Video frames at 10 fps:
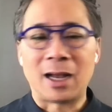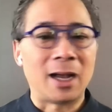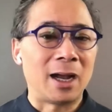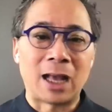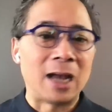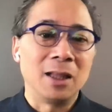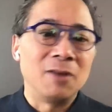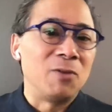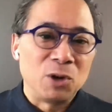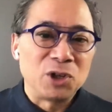I love
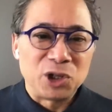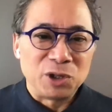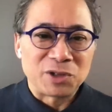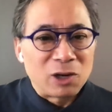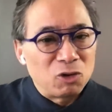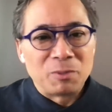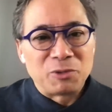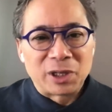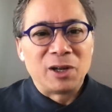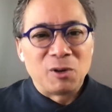orange juice. I grew up
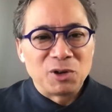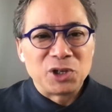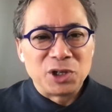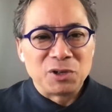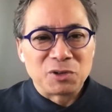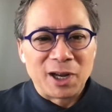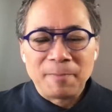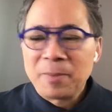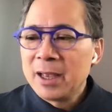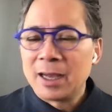drinking orange juice, right?
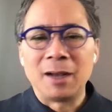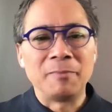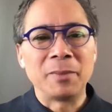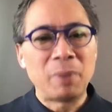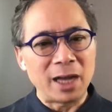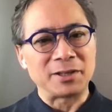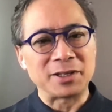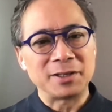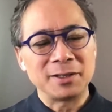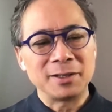But
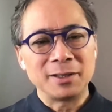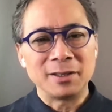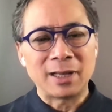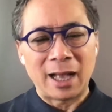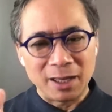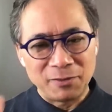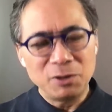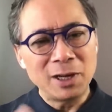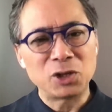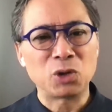if you
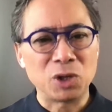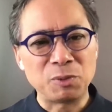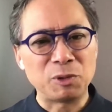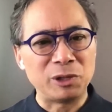had a choice between